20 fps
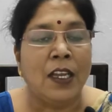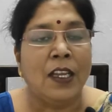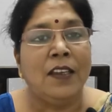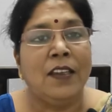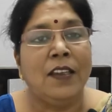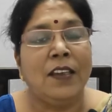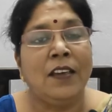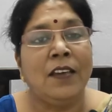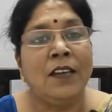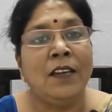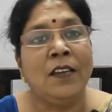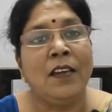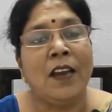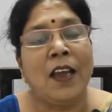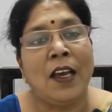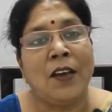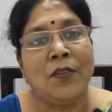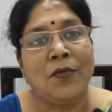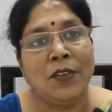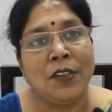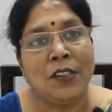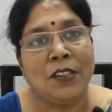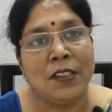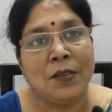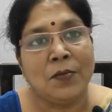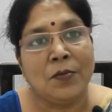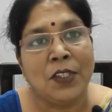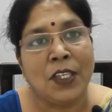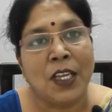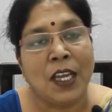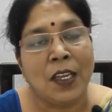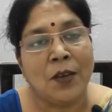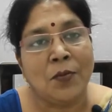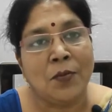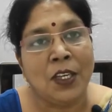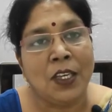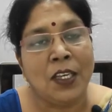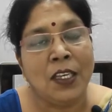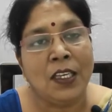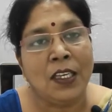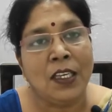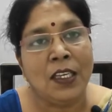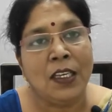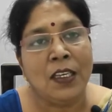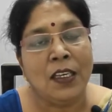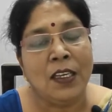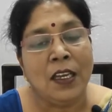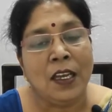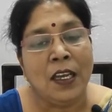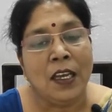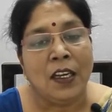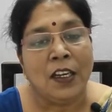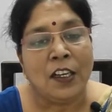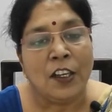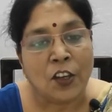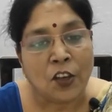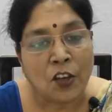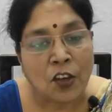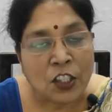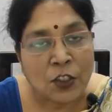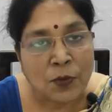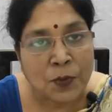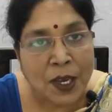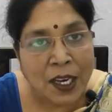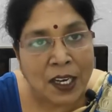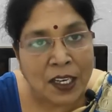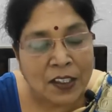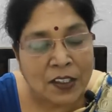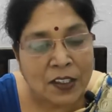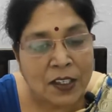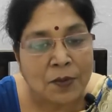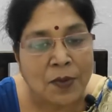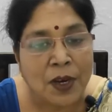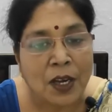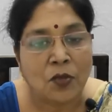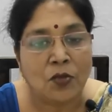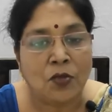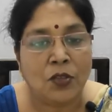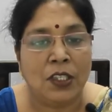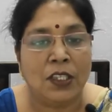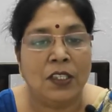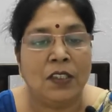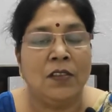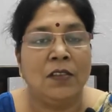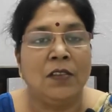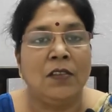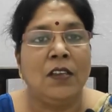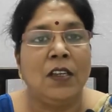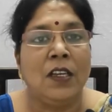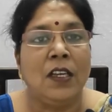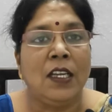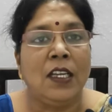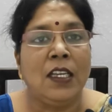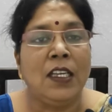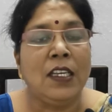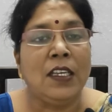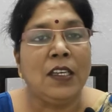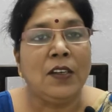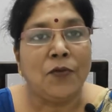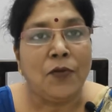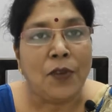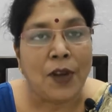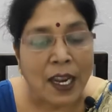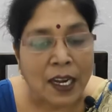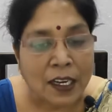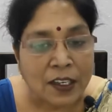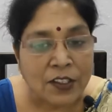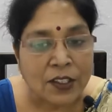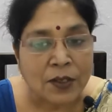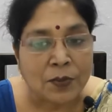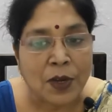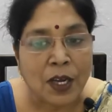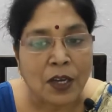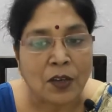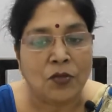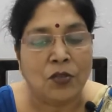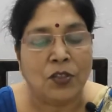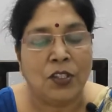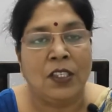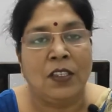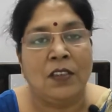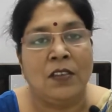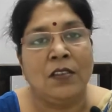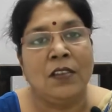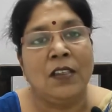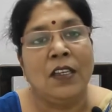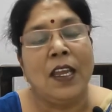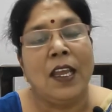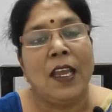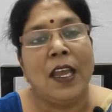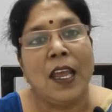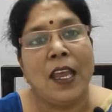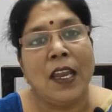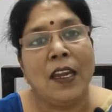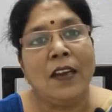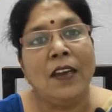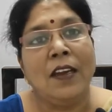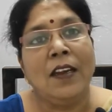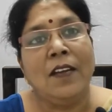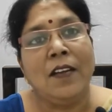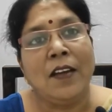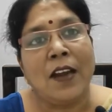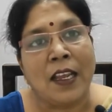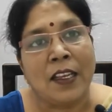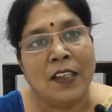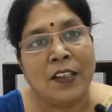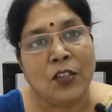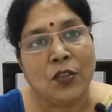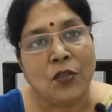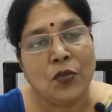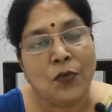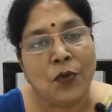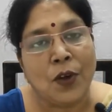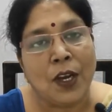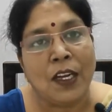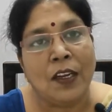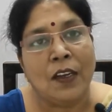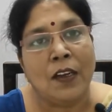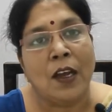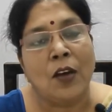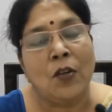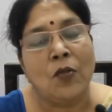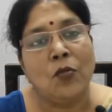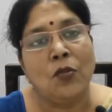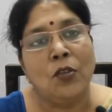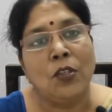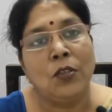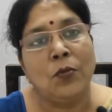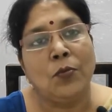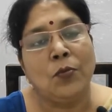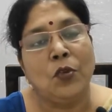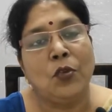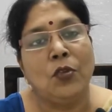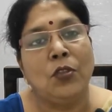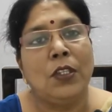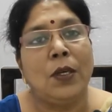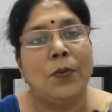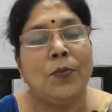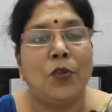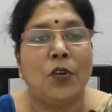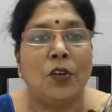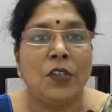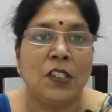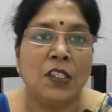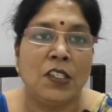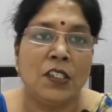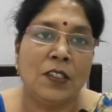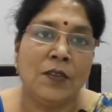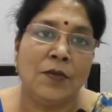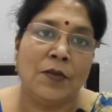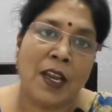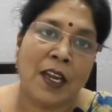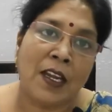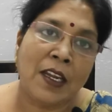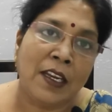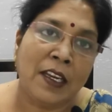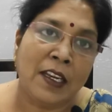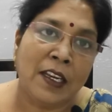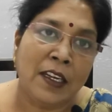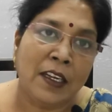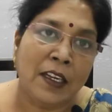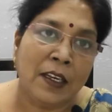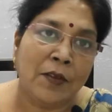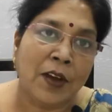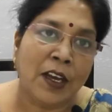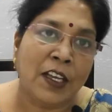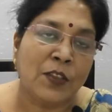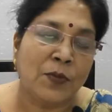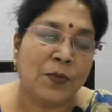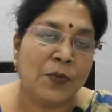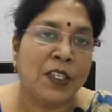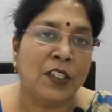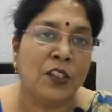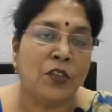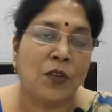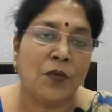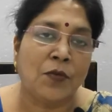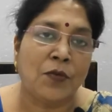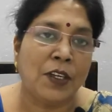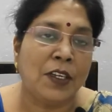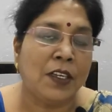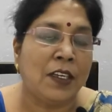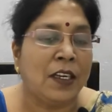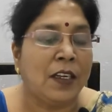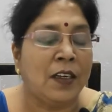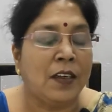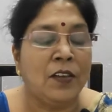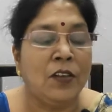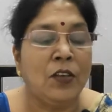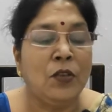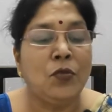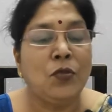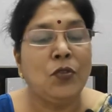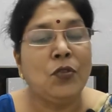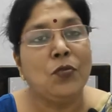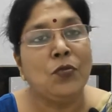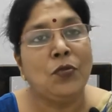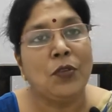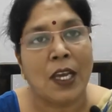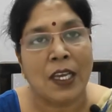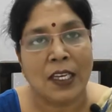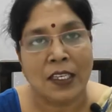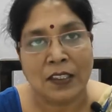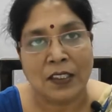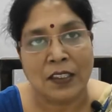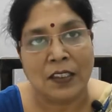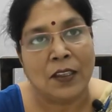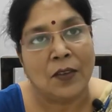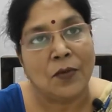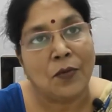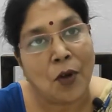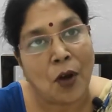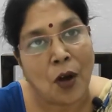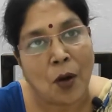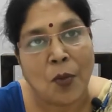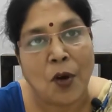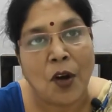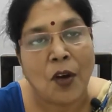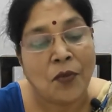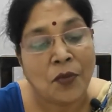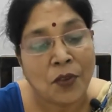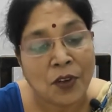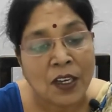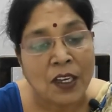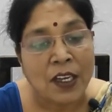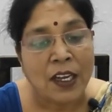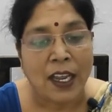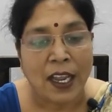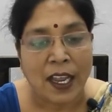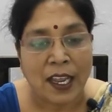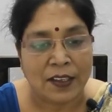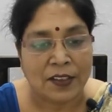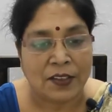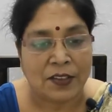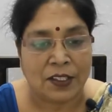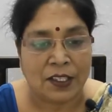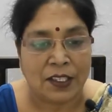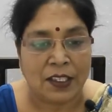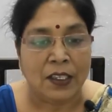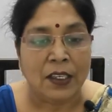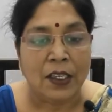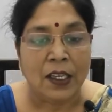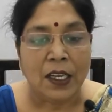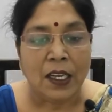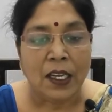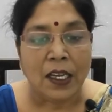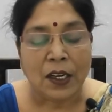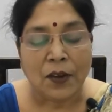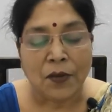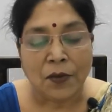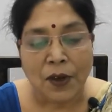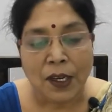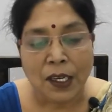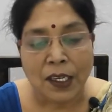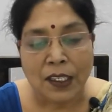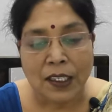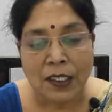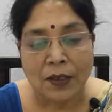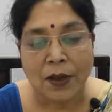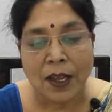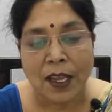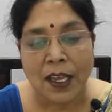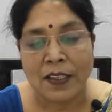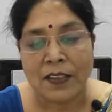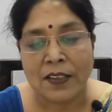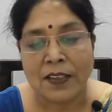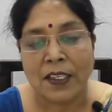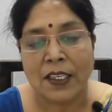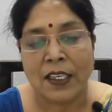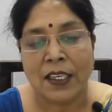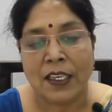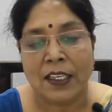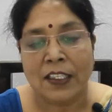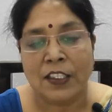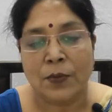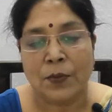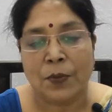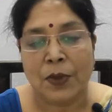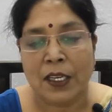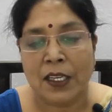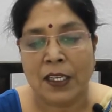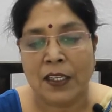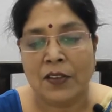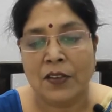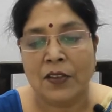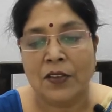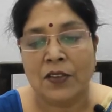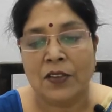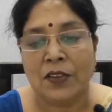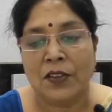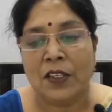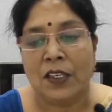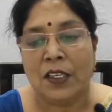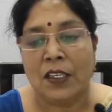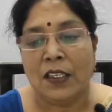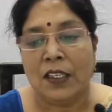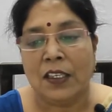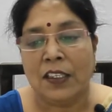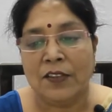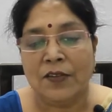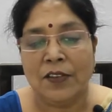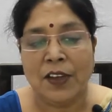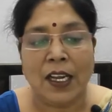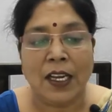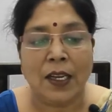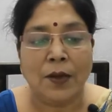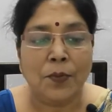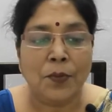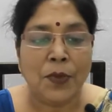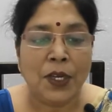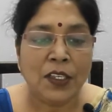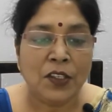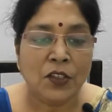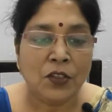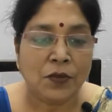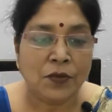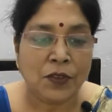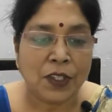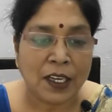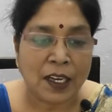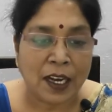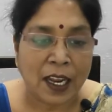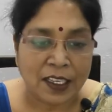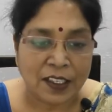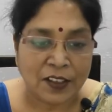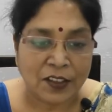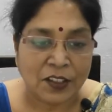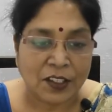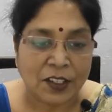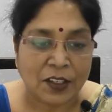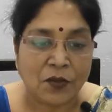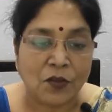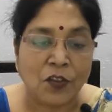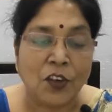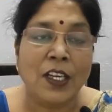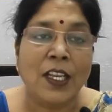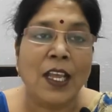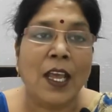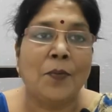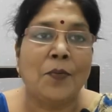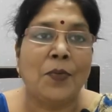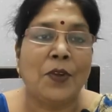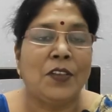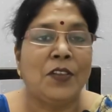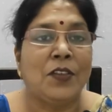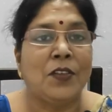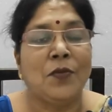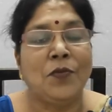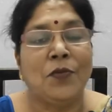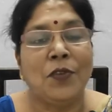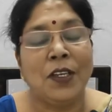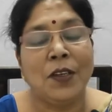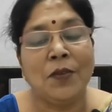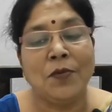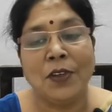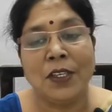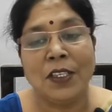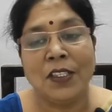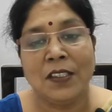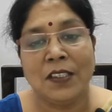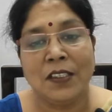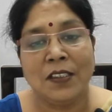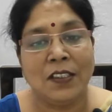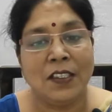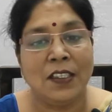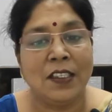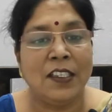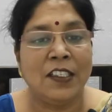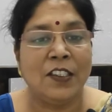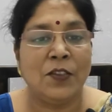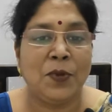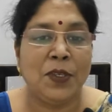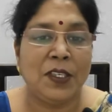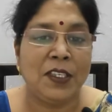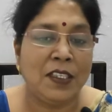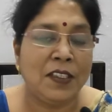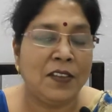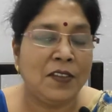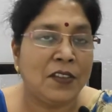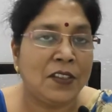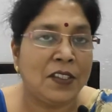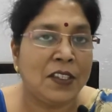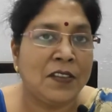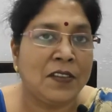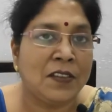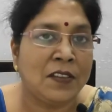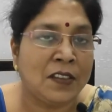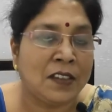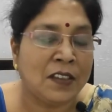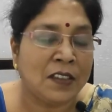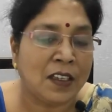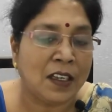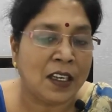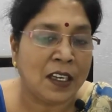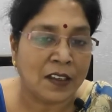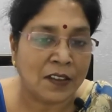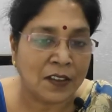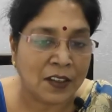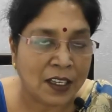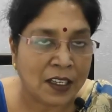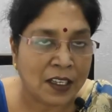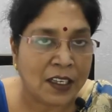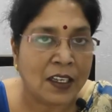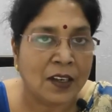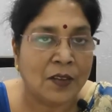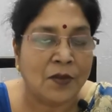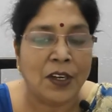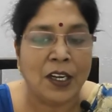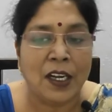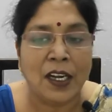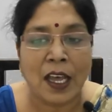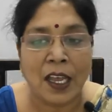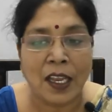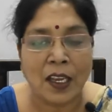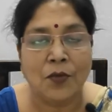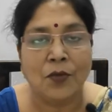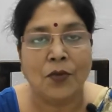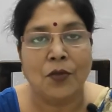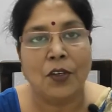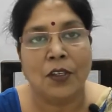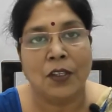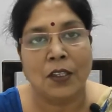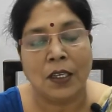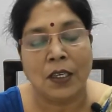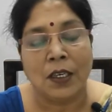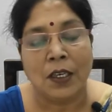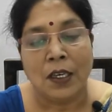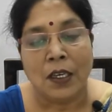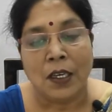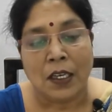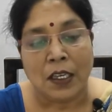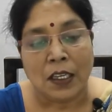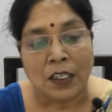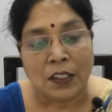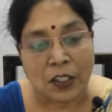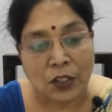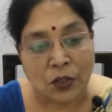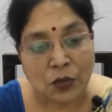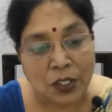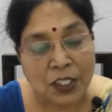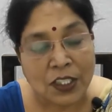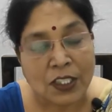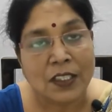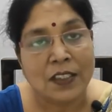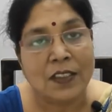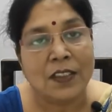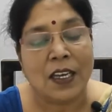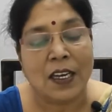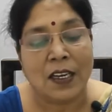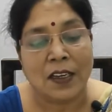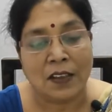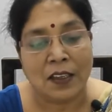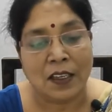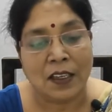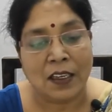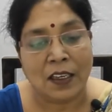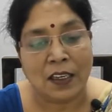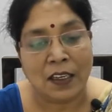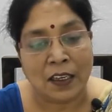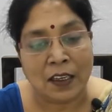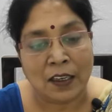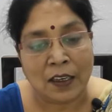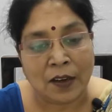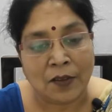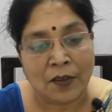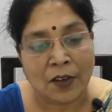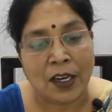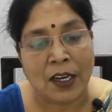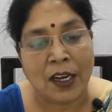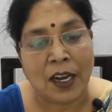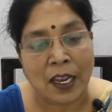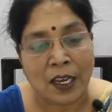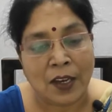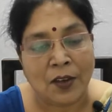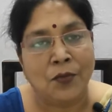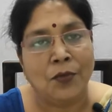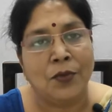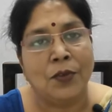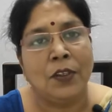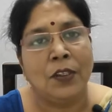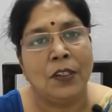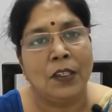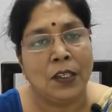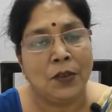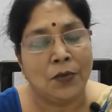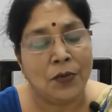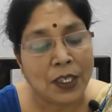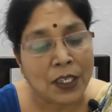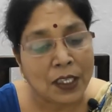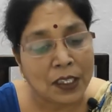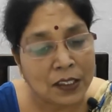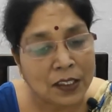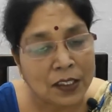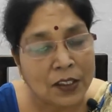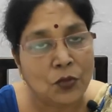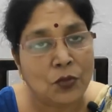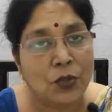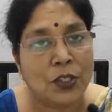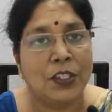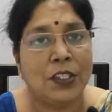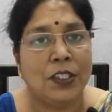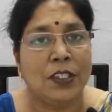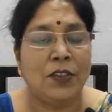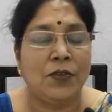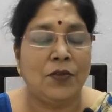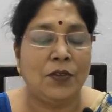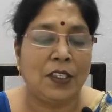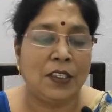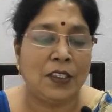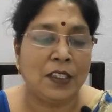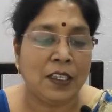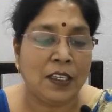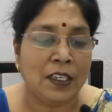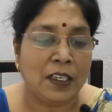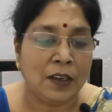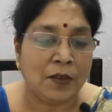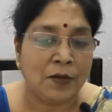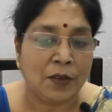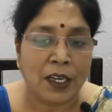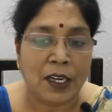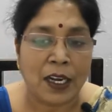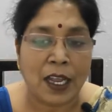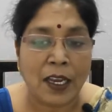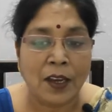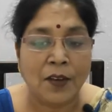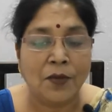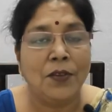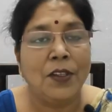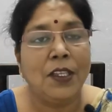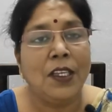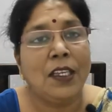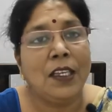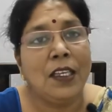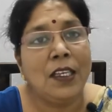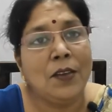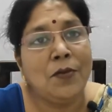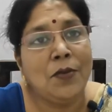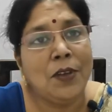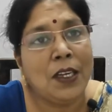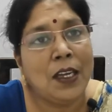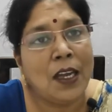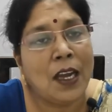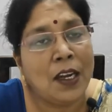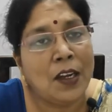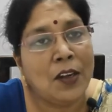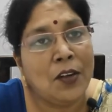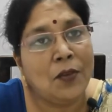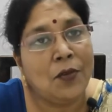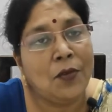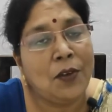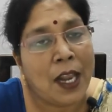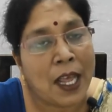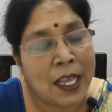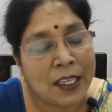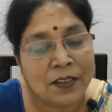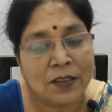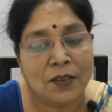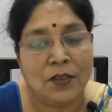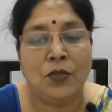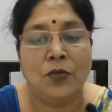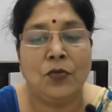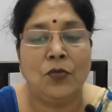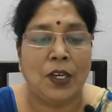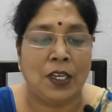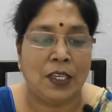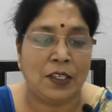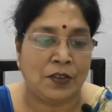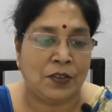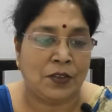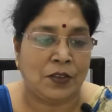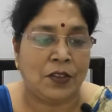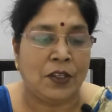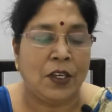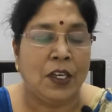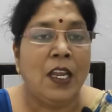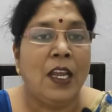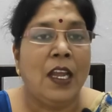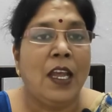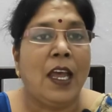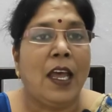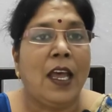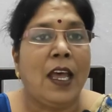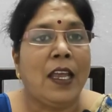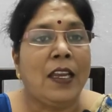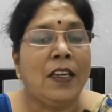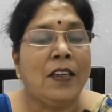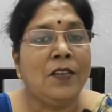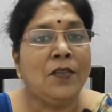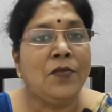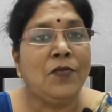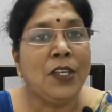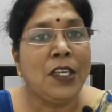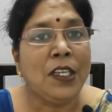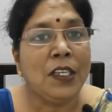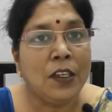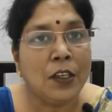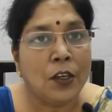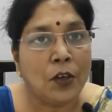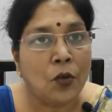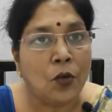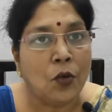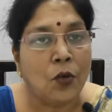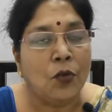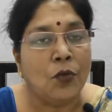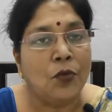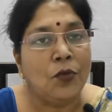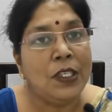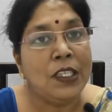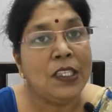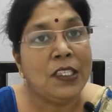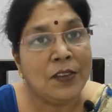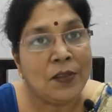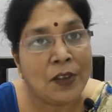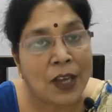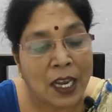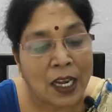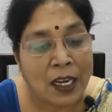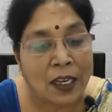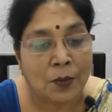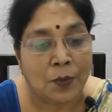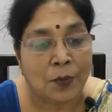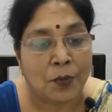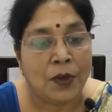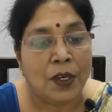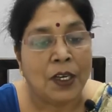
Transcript: Then after some time he retrospects about it, he reflects about it, and he tries to find out both the positive and negative aspect of it and used to write in the form of essay. Reflective essay explains the development of the writer. What happens whenever certain experiences are there in our life, or the situations are there in our life, the difficult situations were there in our life, they gave a kind of lesson to us and we grow, we develop.